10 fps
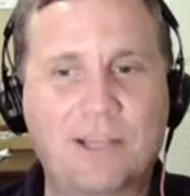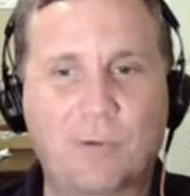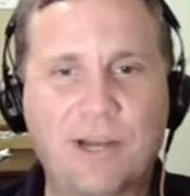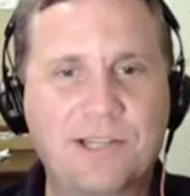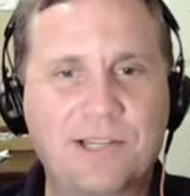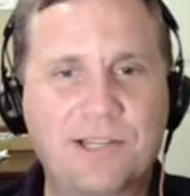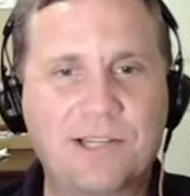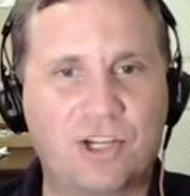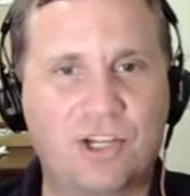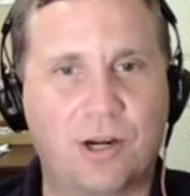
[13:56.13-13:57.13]
rest of the
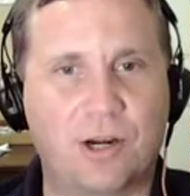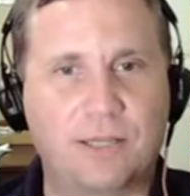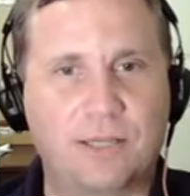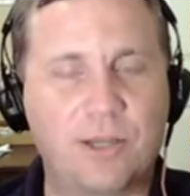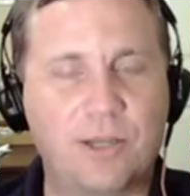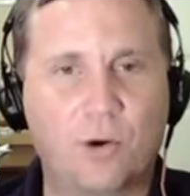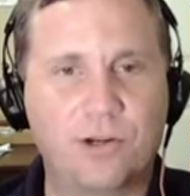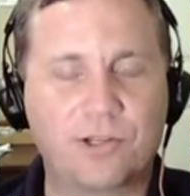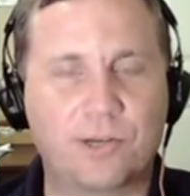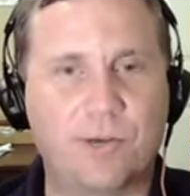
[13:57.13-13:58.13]
division? Can the
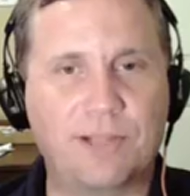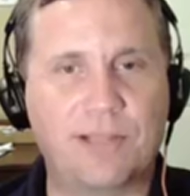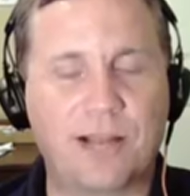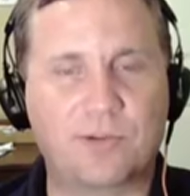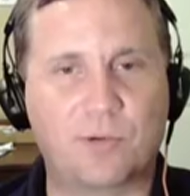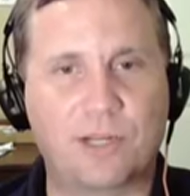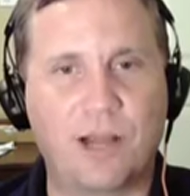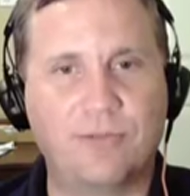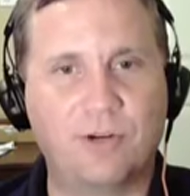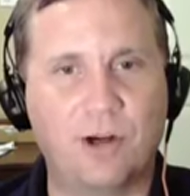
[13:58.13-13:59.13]
Orioles and Red Sox
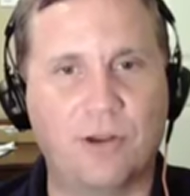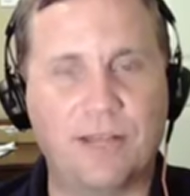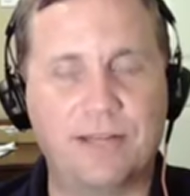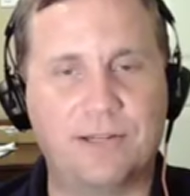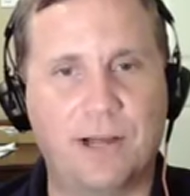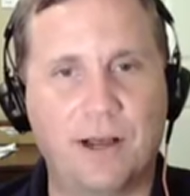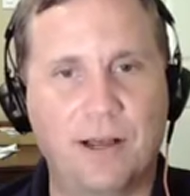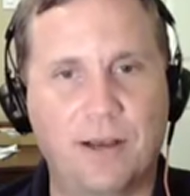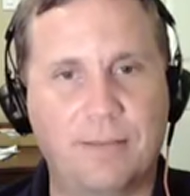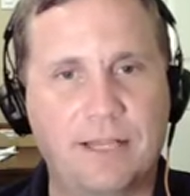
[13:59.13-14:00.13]
recover? Are they
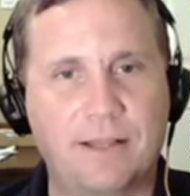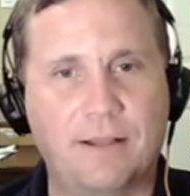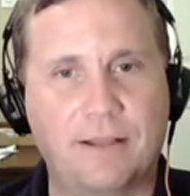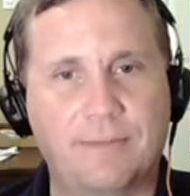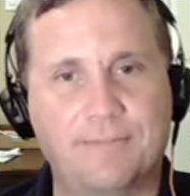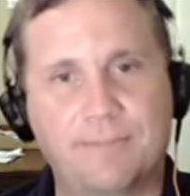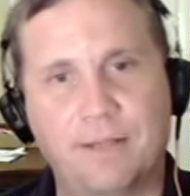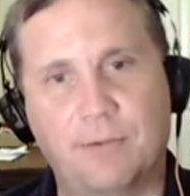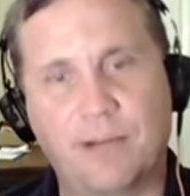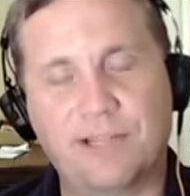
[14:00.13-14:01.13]
done? I mean, the
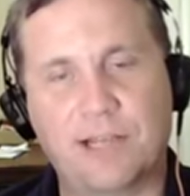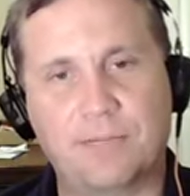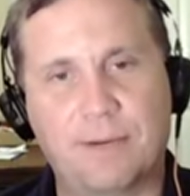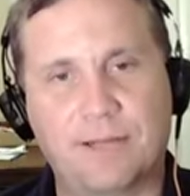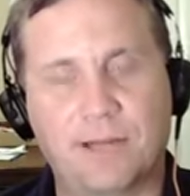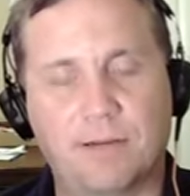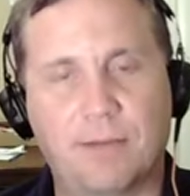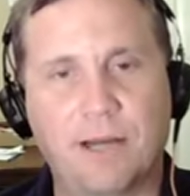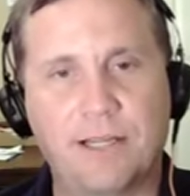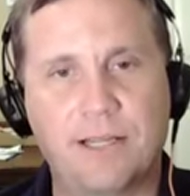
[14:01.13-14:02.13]
Red Sox spent a ton of
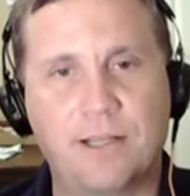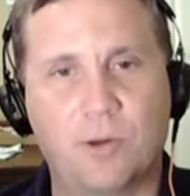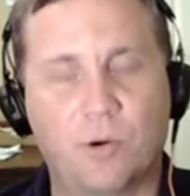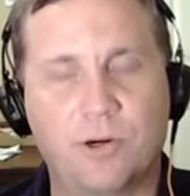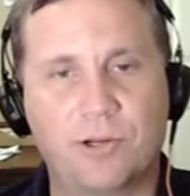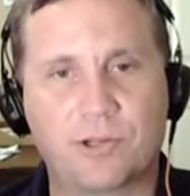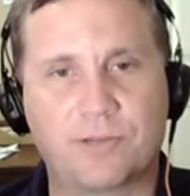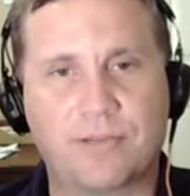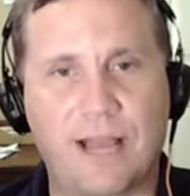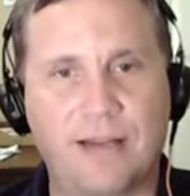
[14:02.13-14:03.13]
money. The Orioles
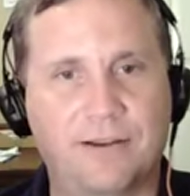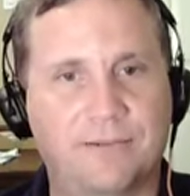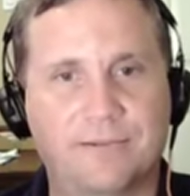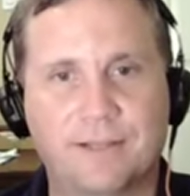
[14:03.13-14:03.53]
have kind of